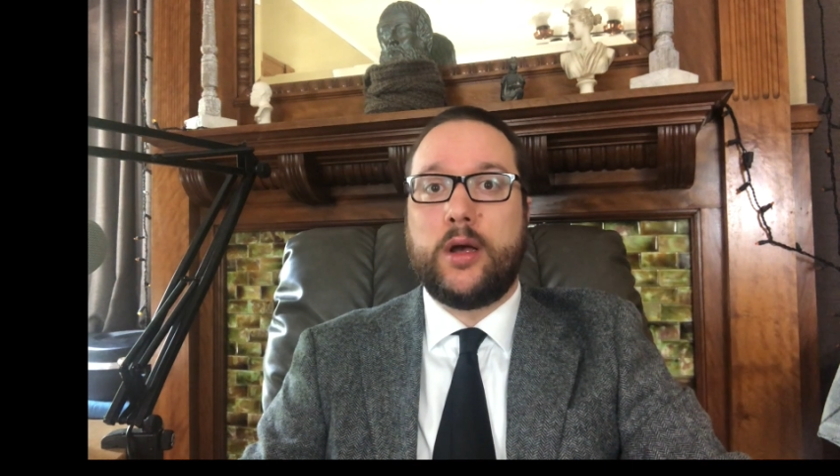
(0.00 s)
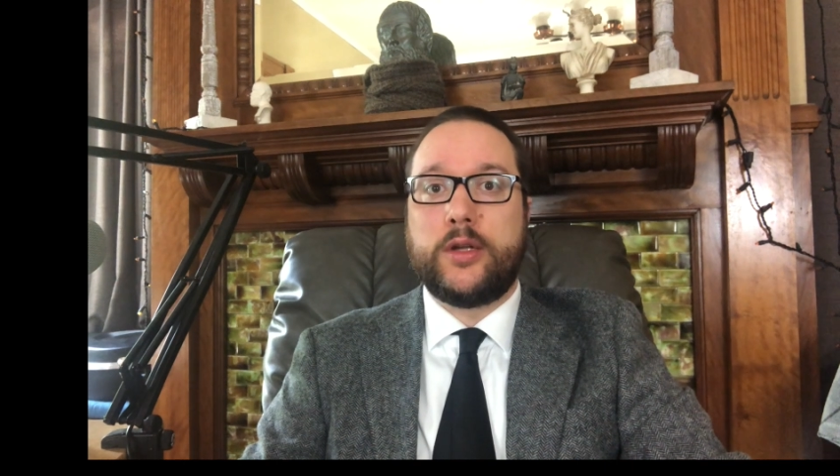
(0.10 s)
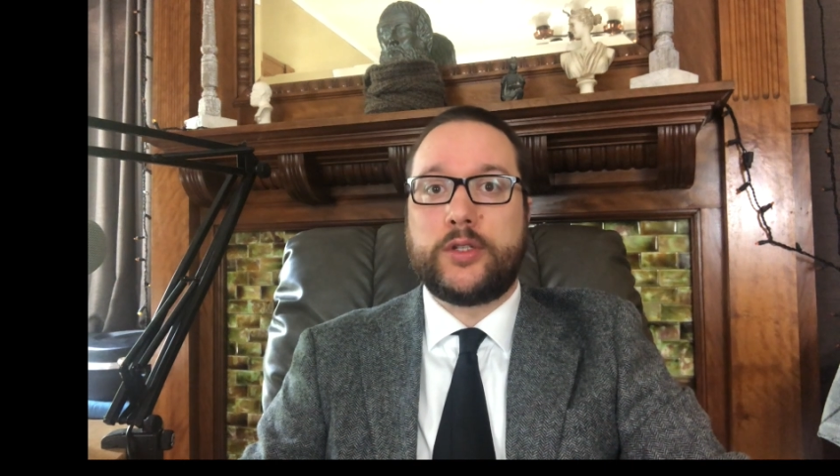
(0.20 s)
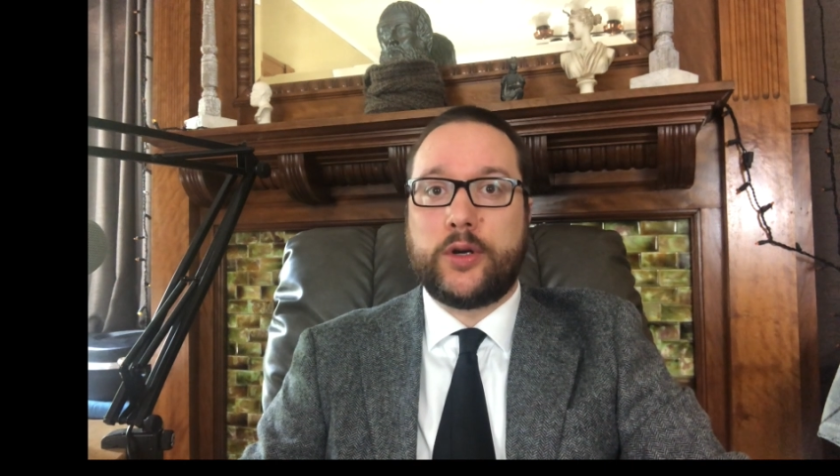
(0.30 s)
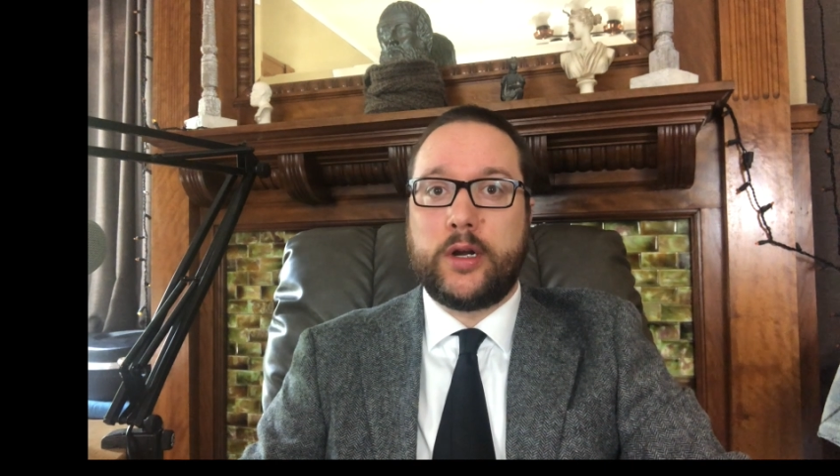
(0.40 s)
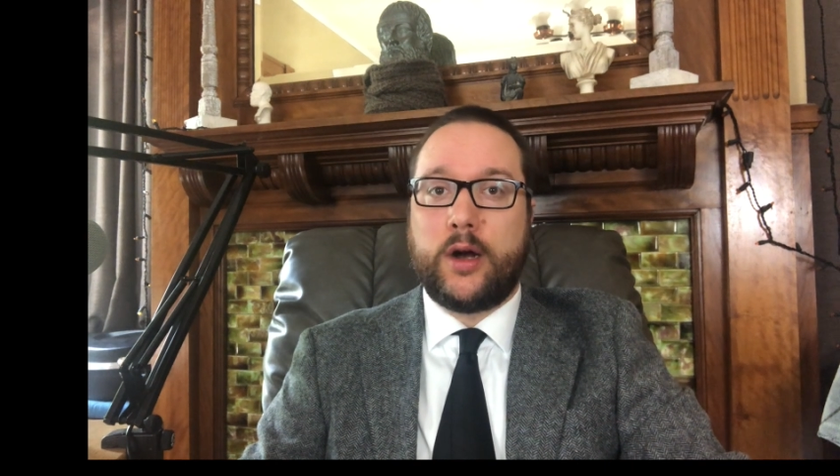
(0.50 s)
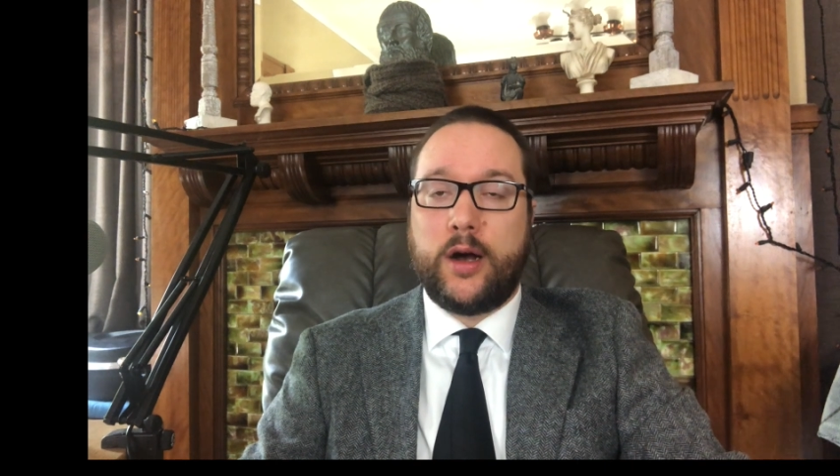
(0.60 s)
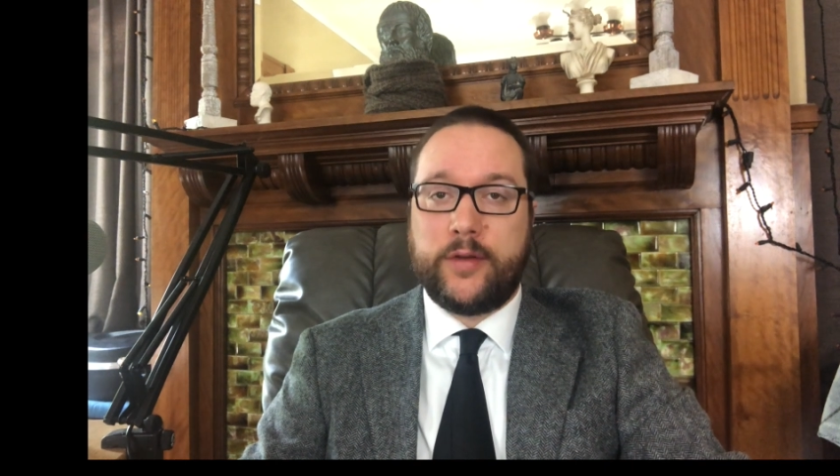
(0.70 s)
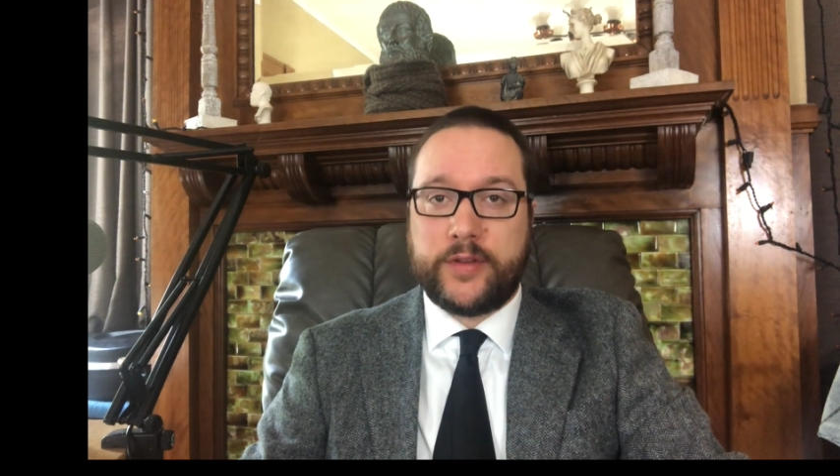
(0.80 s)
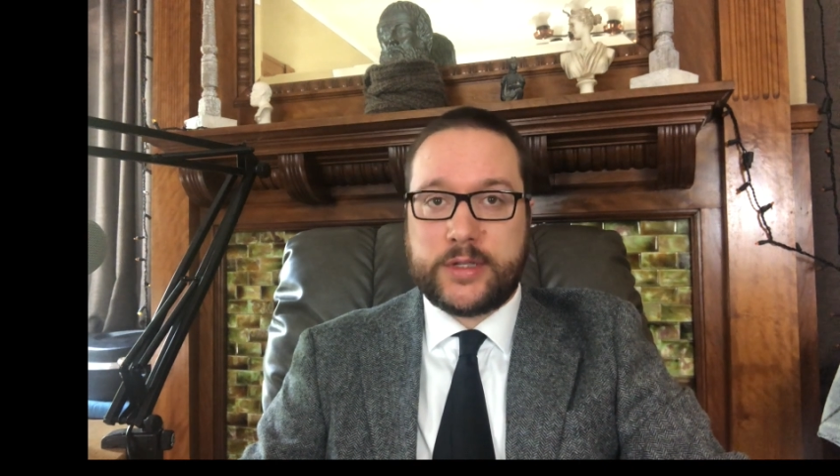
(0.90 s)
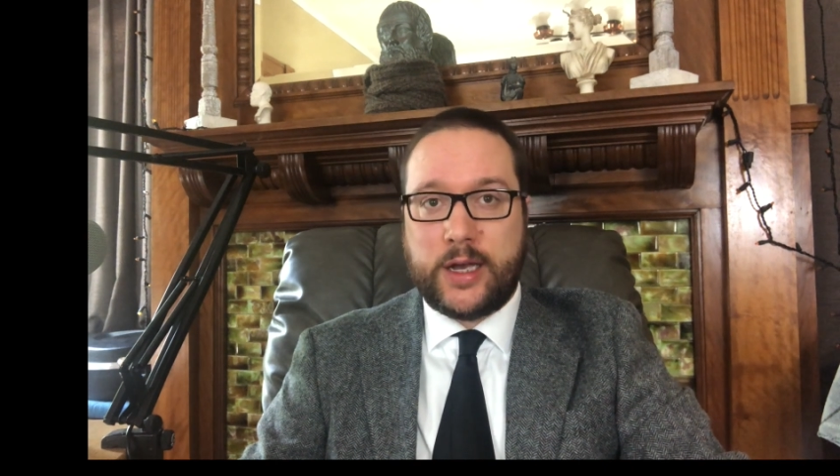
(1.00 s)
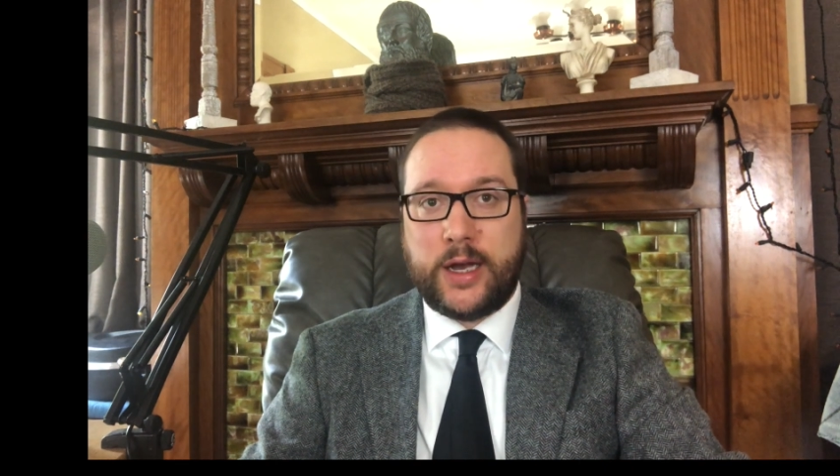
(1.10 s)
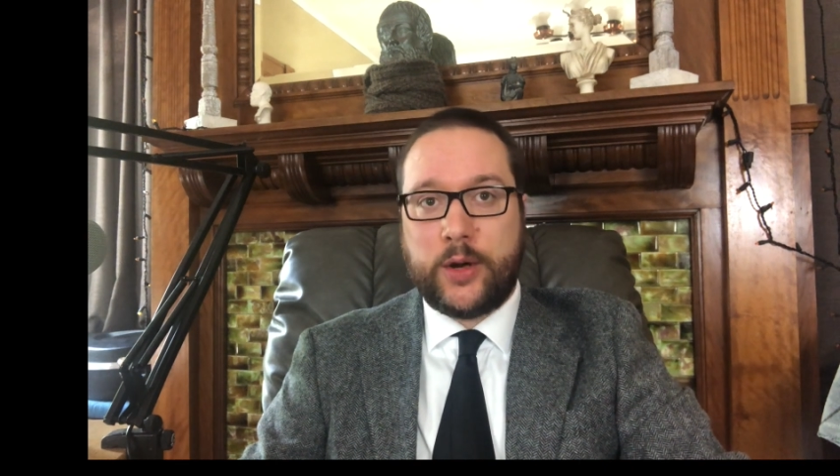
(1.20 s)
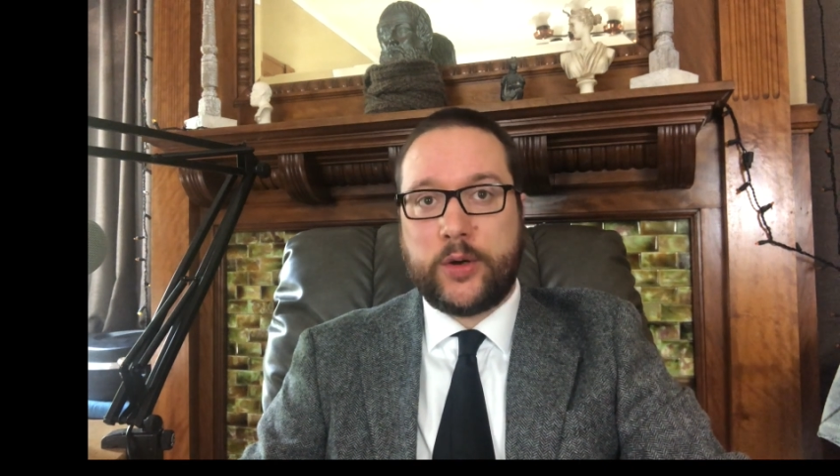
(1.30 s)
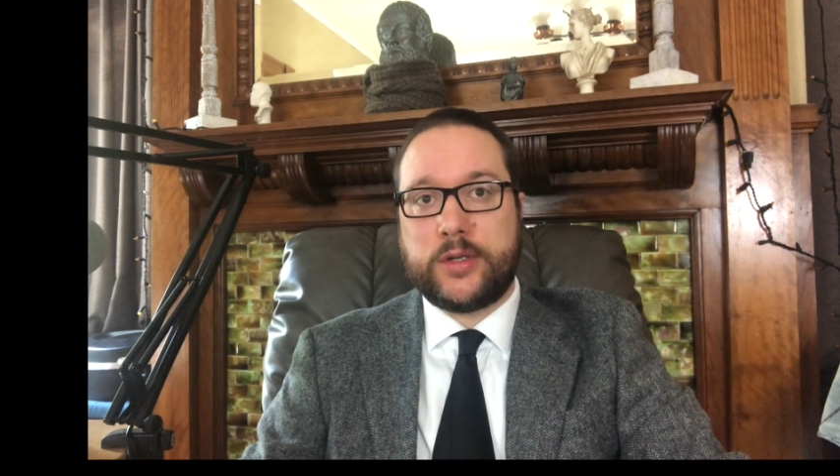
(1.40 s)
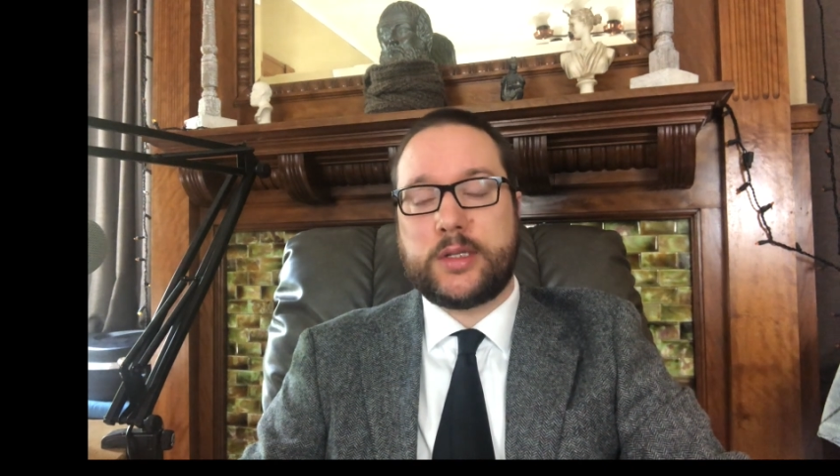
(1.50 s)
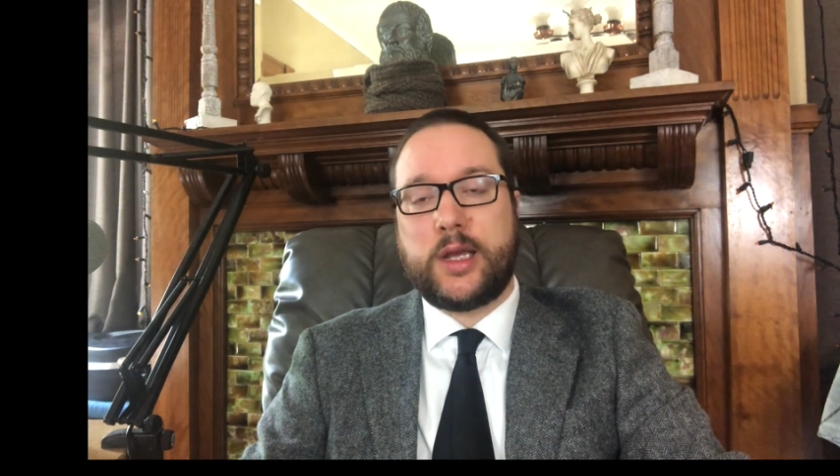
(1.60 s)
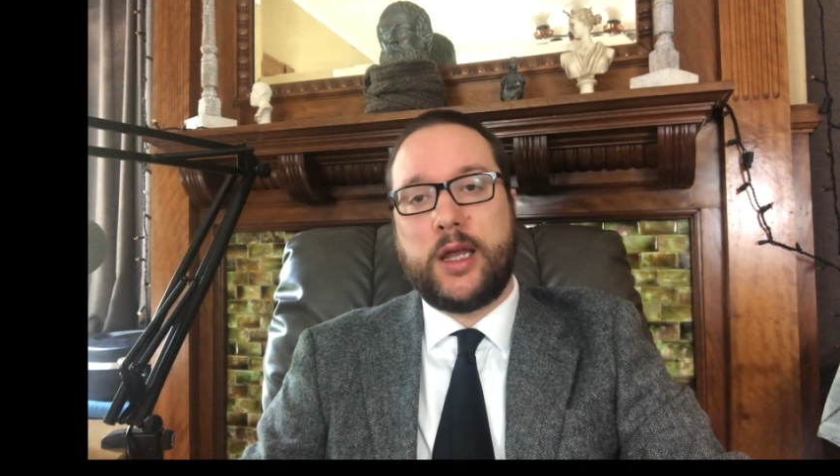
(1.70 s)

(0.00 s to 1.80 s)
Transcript: during office hours